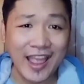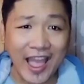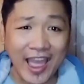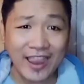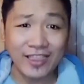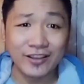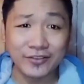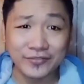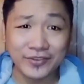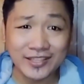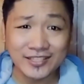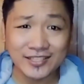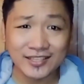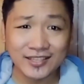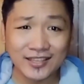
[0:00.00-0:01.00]
I love
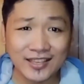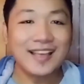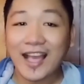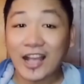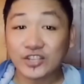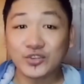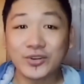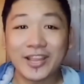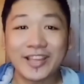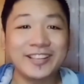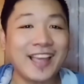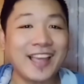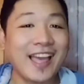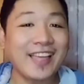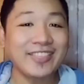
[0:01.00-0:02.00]
it. Actually, I
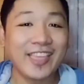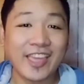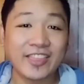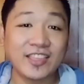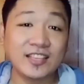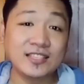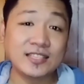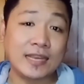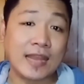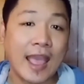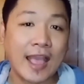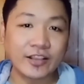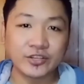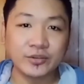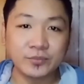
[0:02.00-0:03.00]
got headaches in
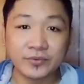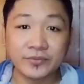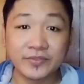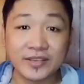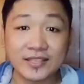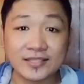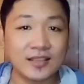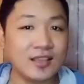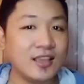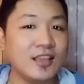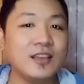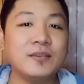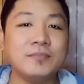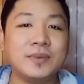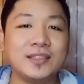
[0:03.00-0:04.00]
action movies,
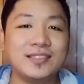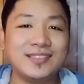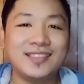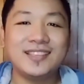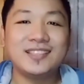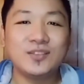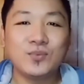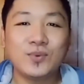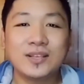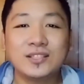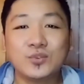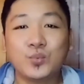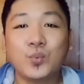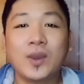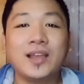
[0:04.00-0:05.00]
but this
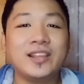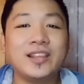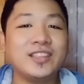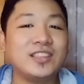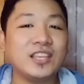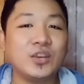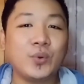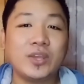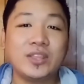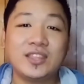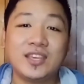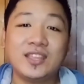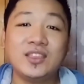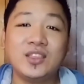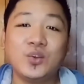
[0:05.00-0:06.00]
was well
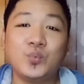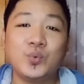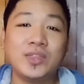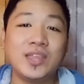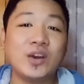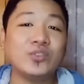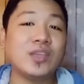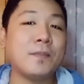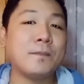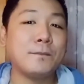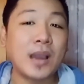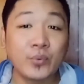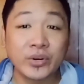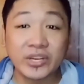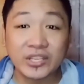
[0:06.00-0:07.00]
integrated without
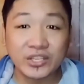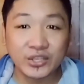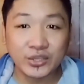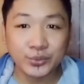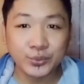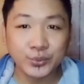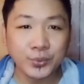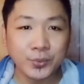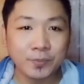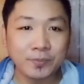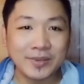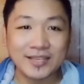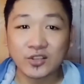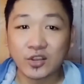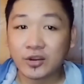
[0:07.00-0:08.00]
empowering you
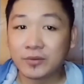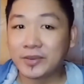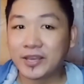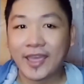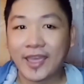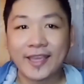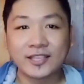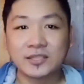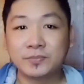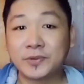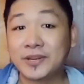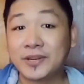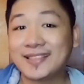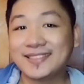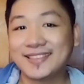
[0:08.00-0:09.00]
based on my
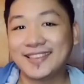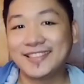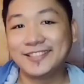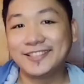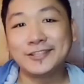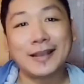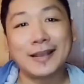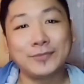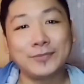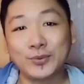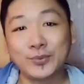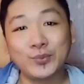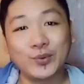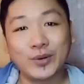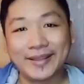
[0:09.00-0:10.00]
experience in chapter
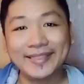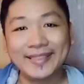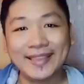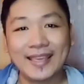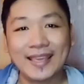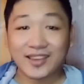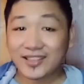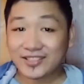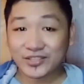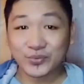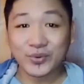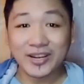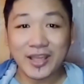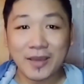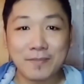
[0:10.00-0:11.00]
1. It's
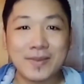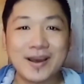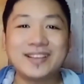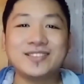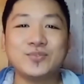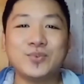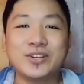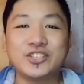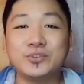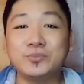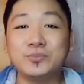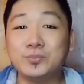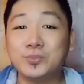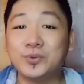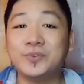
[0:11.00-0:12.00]
really a must-watch
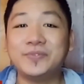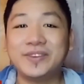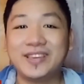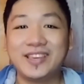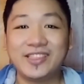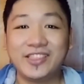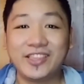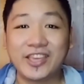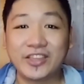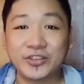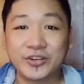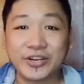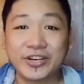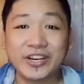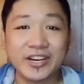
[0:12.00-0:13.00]
movie in
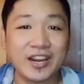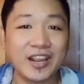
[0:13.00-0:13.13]
theater.